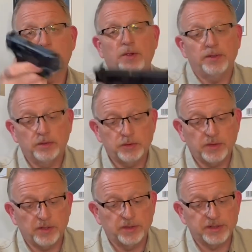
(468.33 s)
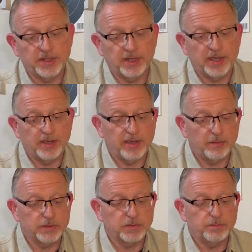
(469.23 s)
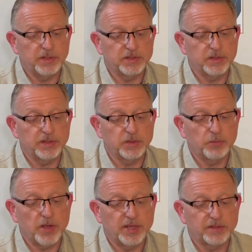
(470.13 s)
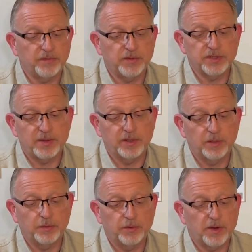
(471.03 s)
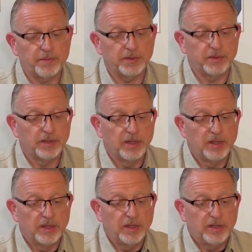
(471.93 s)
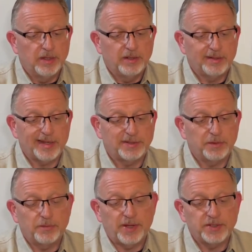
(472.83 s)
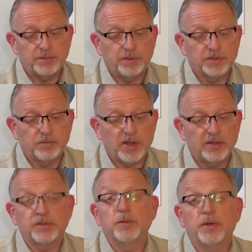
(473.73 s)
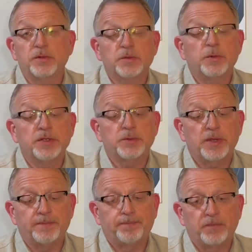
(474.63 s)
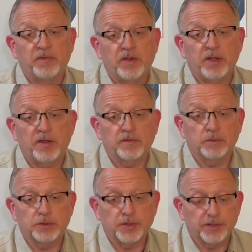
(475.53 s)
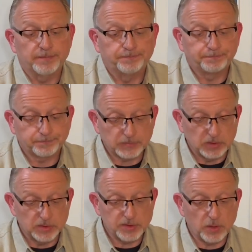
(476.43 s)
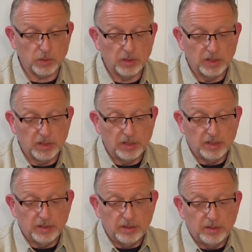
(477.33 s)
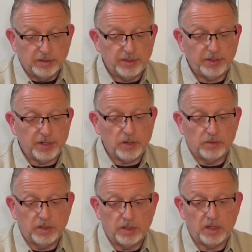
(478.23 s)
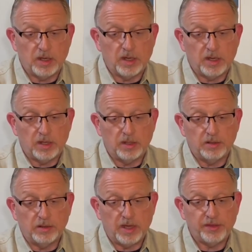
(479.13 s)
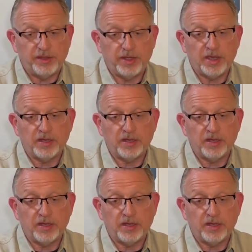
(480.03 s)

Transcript: a great little trigger on this thing. I was pleasantly surprised the first time I loaded her up and got to the range and put some rounds through it. It was pretty sweet. Very comfortable trigger. So there you go. I think I